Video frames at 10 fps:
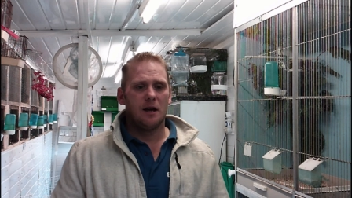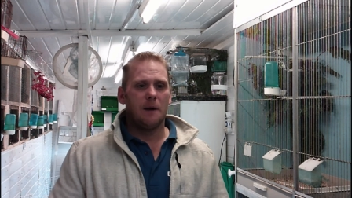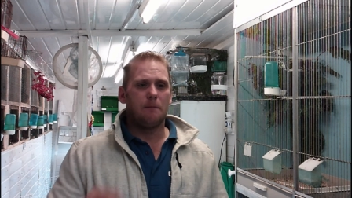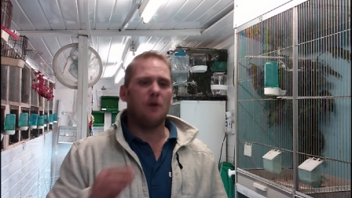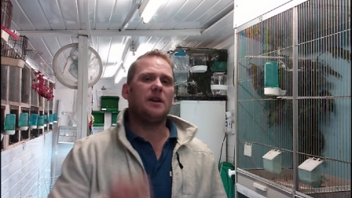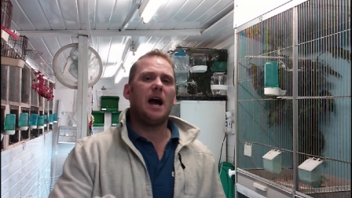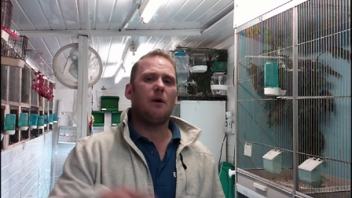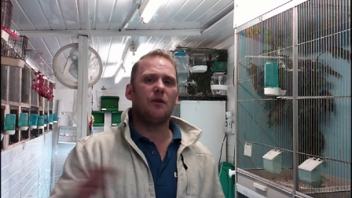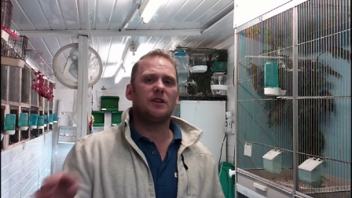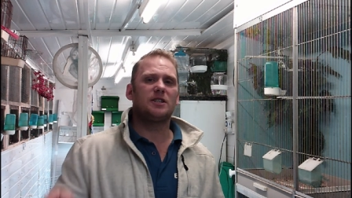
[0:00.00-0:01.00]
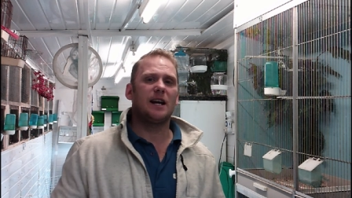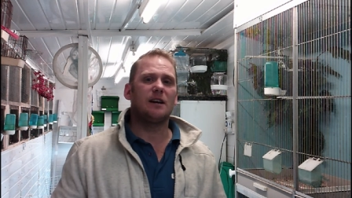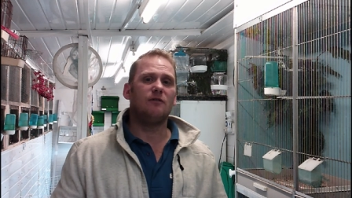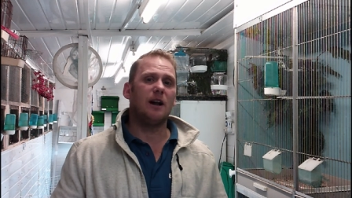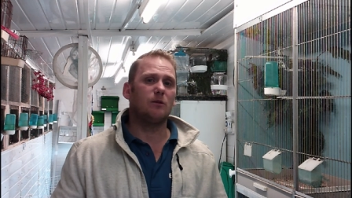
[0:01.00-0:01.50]
but now on the second
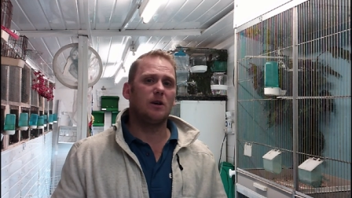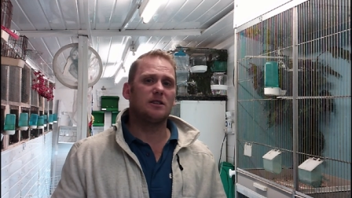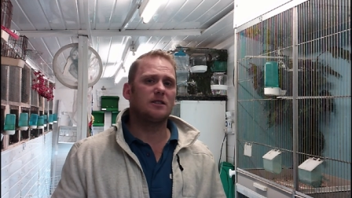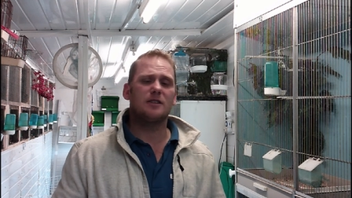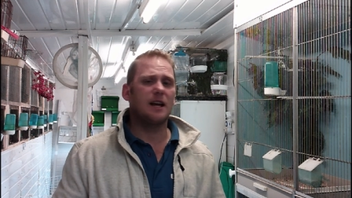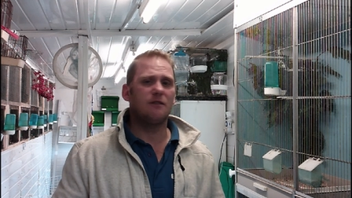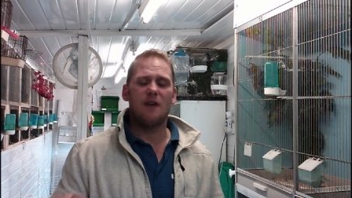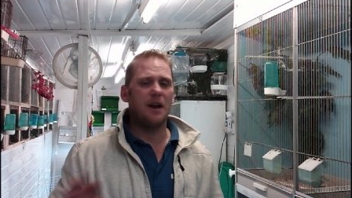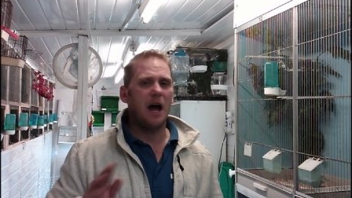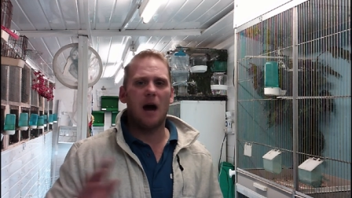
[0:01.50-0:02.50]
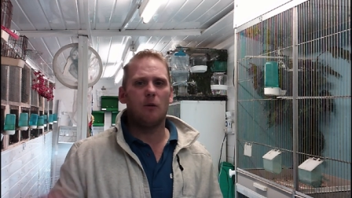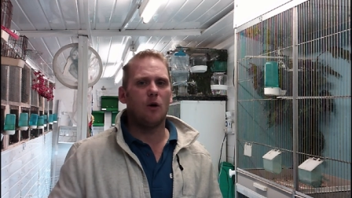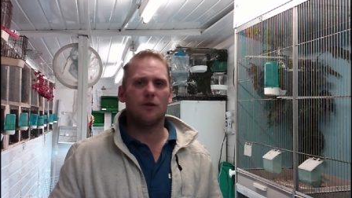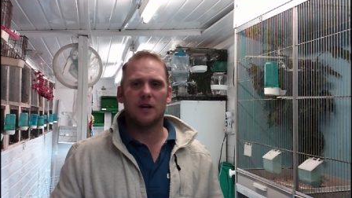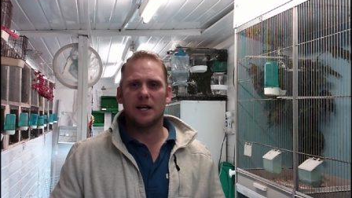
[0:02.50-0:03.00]
round, going to the second round, I
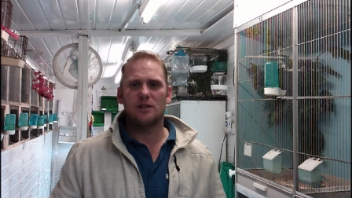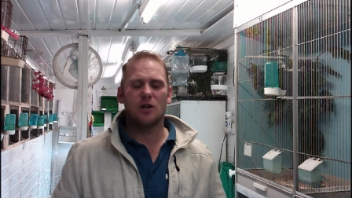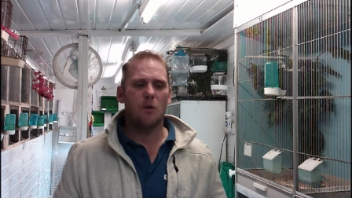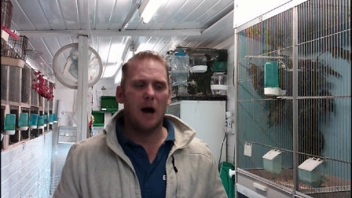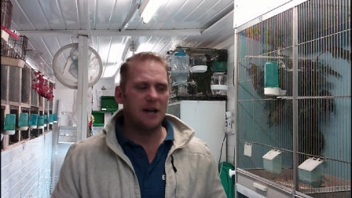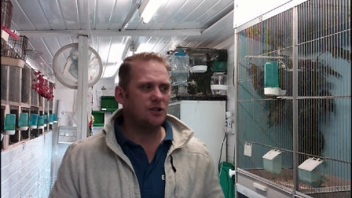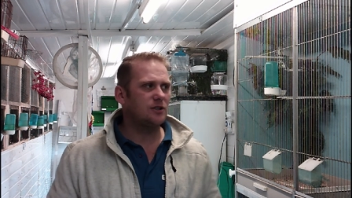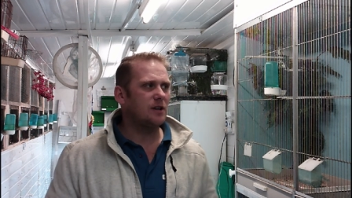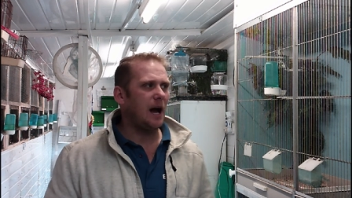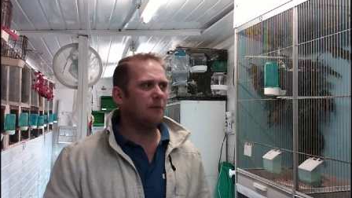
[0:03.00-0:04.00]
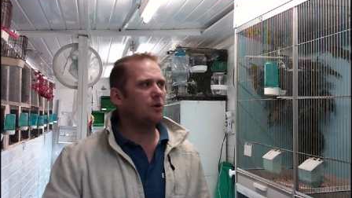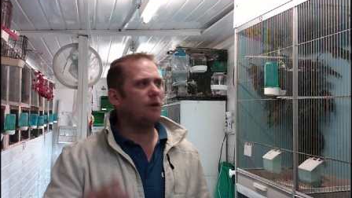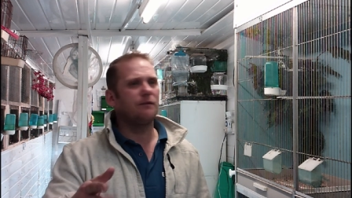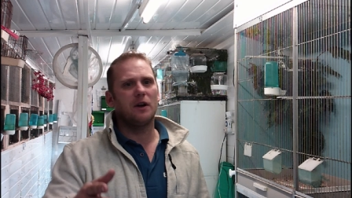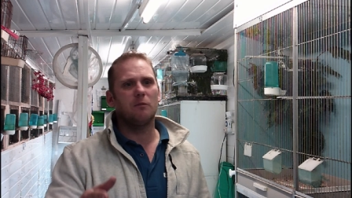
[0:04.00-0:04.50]
won't need to. I just I'm
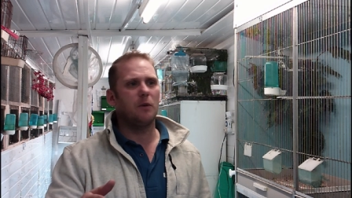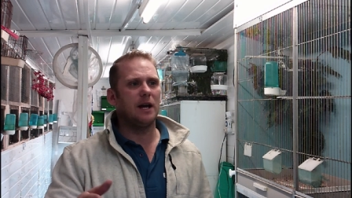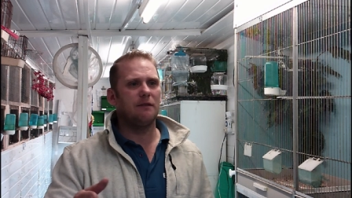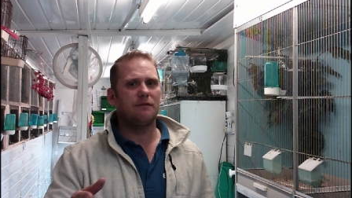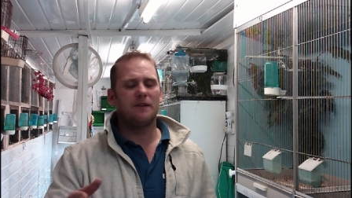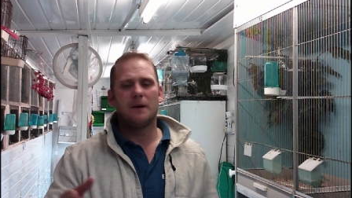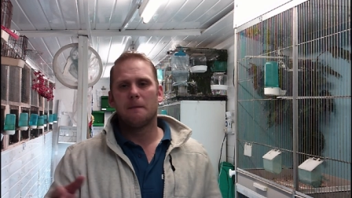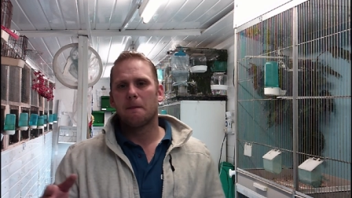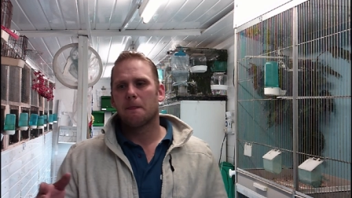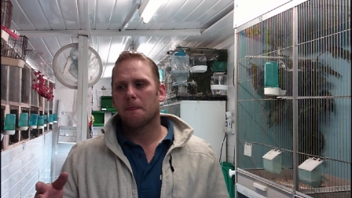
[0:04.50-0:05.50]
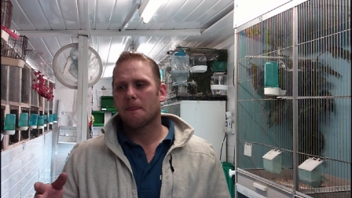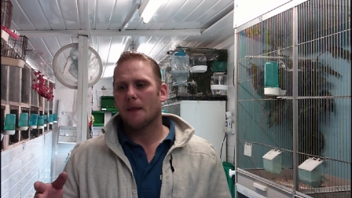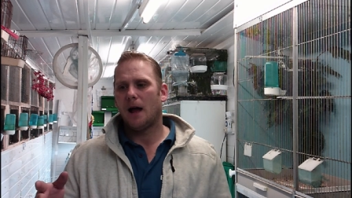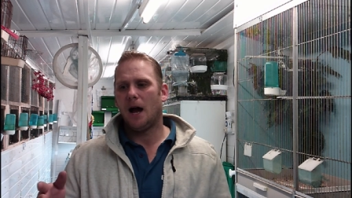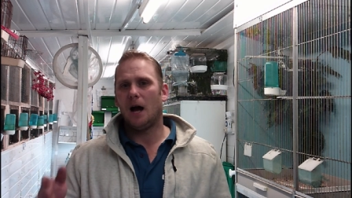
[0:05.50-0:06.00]
confident with
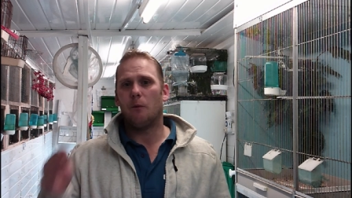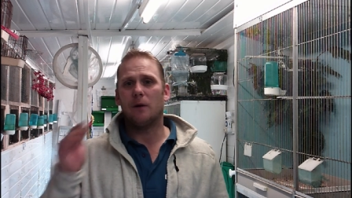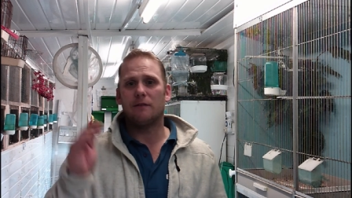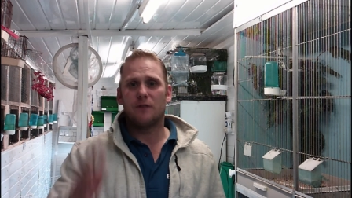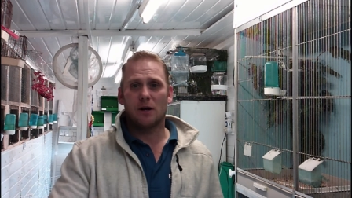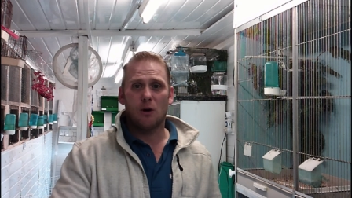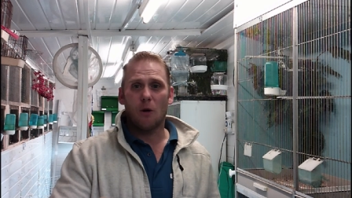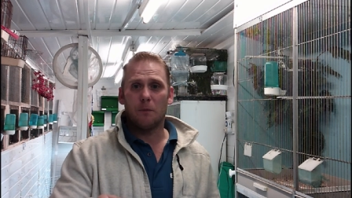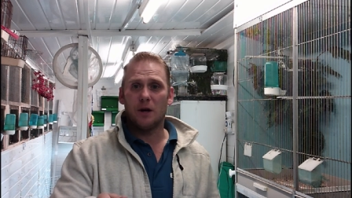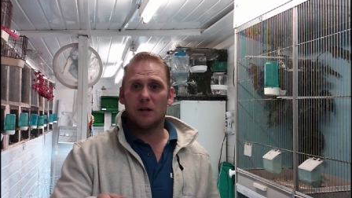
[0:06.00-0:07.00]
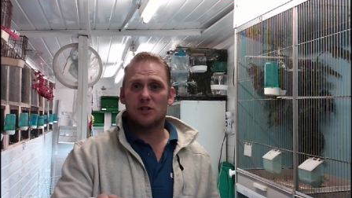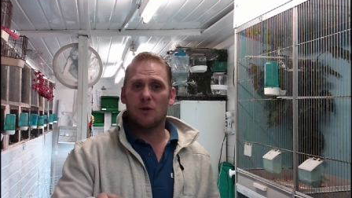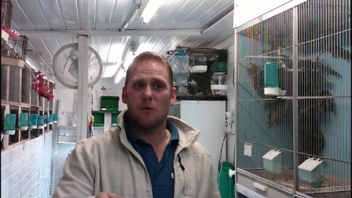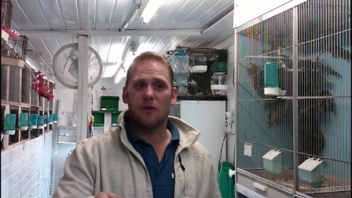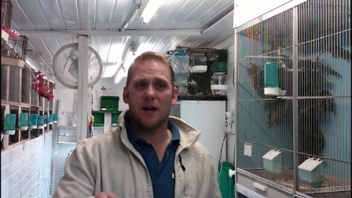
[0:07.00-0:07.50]
uh, with the cockbirds doing
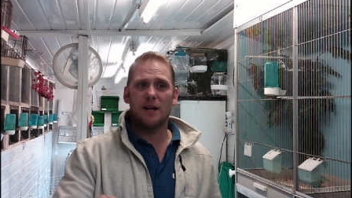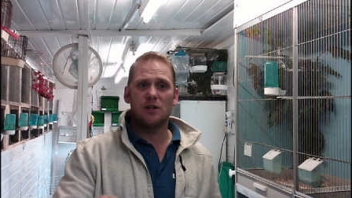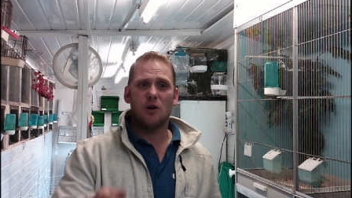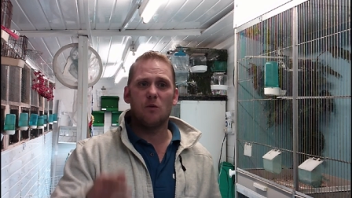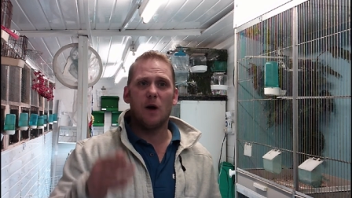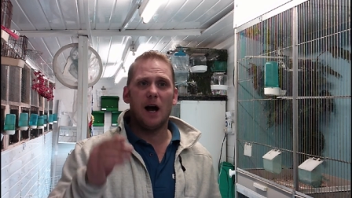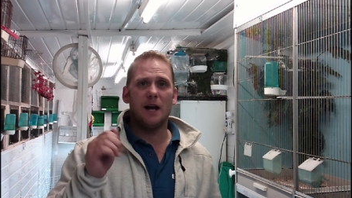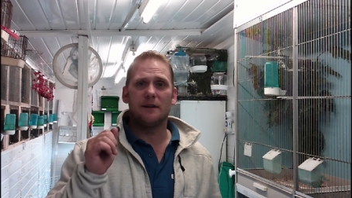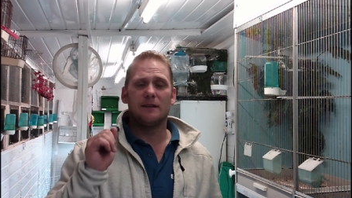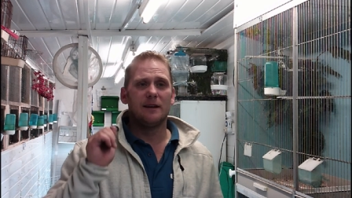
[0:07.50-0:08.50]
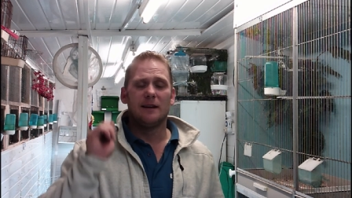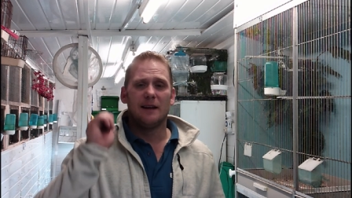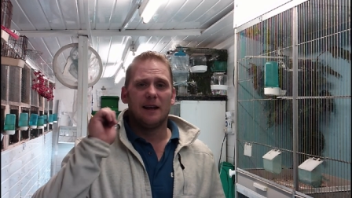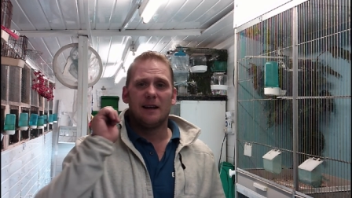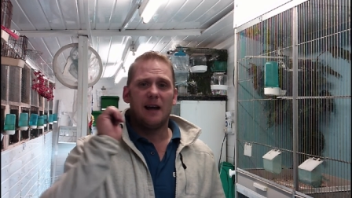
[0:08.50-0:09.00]
what they do, and
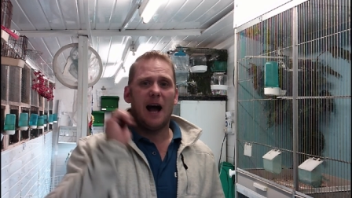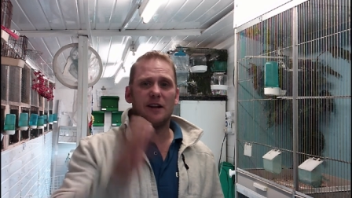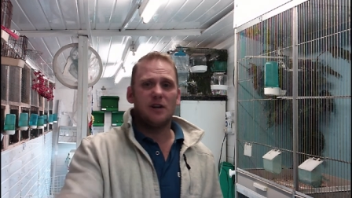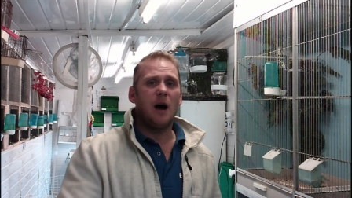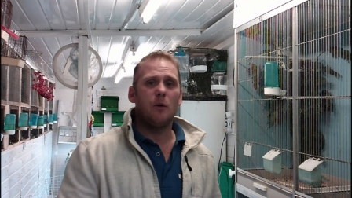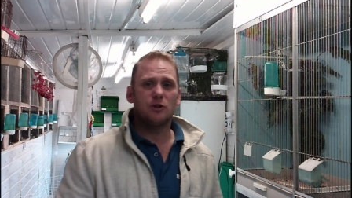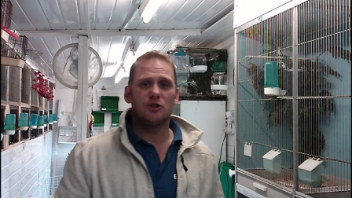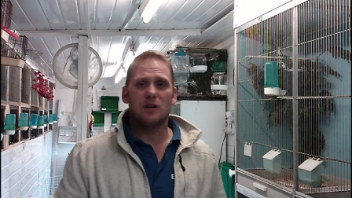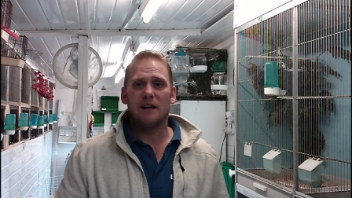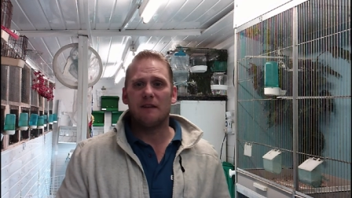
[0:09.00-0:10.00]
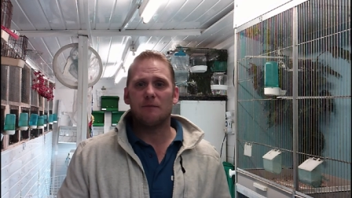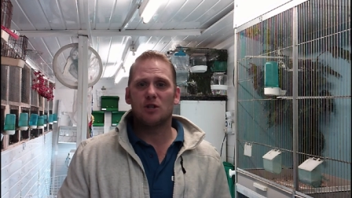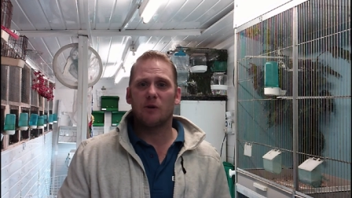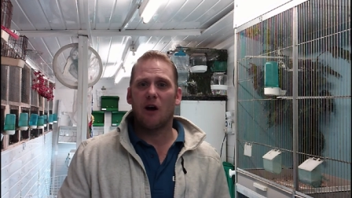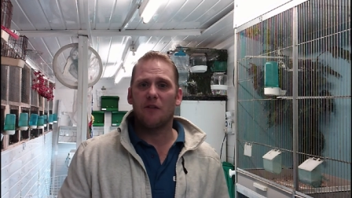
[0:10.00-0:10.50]
I, I will just leave them
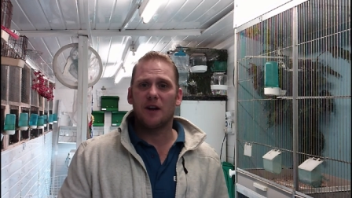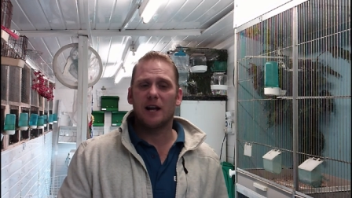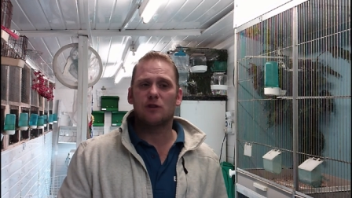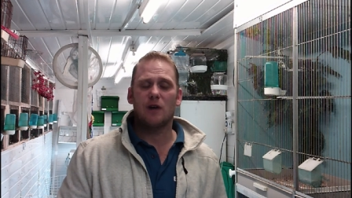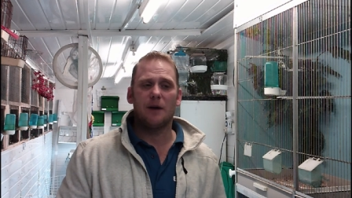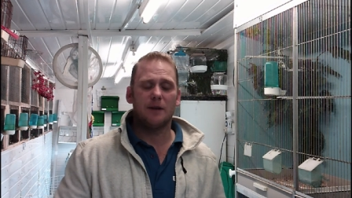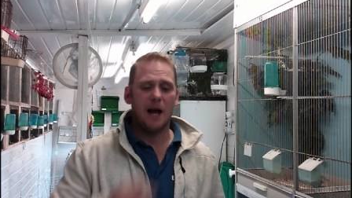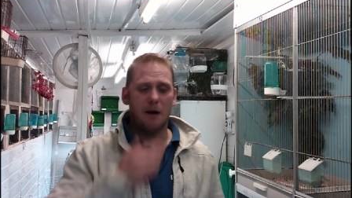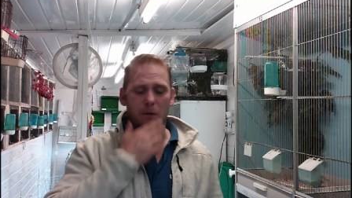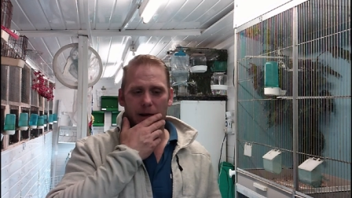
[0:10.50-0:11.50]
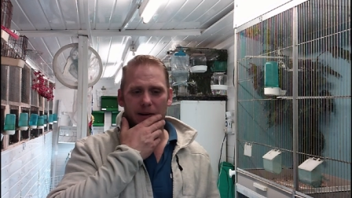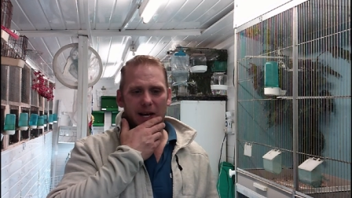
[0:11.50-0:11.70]
to it on the next round now. And